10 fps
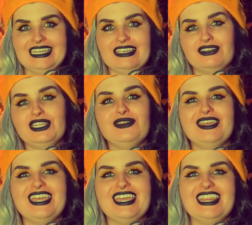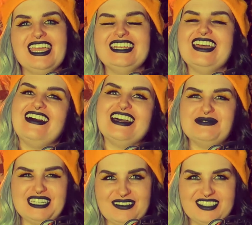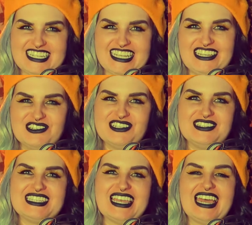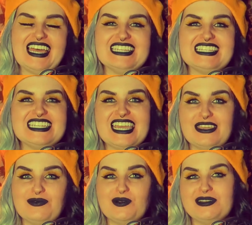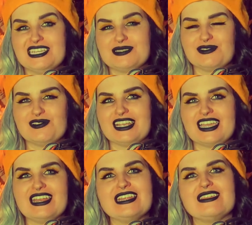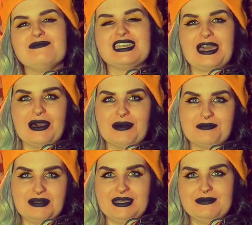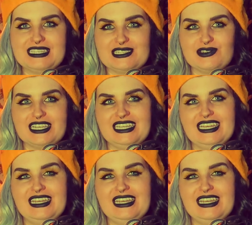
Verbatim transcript: If you're new here, then hi, my name is Nikki Druce, and today we'll be exploring another Macabre Mini Mystery